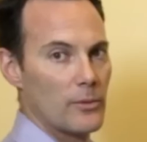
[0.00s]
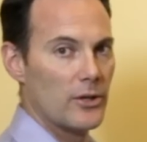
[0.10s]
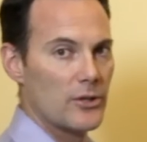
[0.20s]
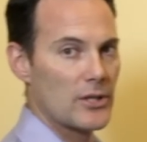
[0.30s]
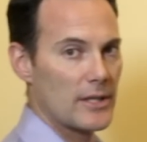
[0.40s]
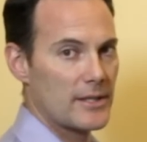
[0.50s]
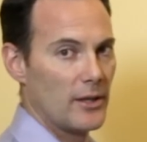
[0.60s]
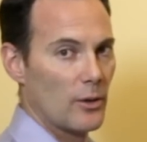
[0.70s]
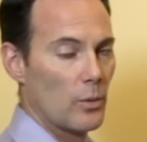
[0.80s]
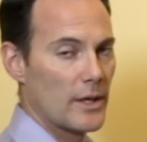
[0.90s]
when you're adjusting
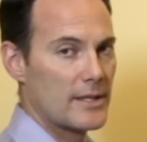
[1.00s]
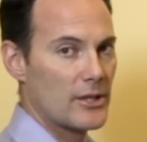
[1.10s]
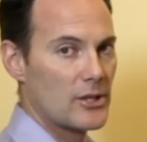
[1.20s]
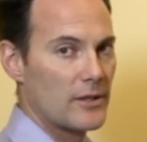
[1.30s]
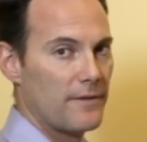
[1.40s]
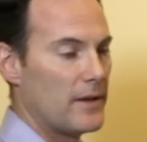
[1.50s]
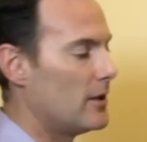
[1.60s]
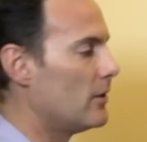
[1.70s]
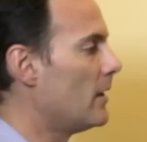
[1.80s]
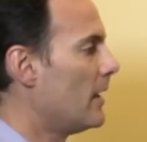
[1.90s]
your workstation to fit
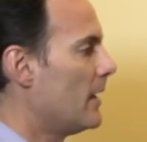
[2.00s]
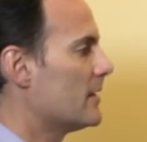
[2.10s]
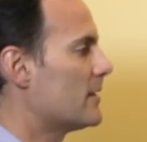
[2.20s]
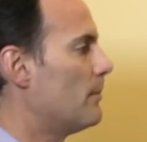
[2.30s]
you is the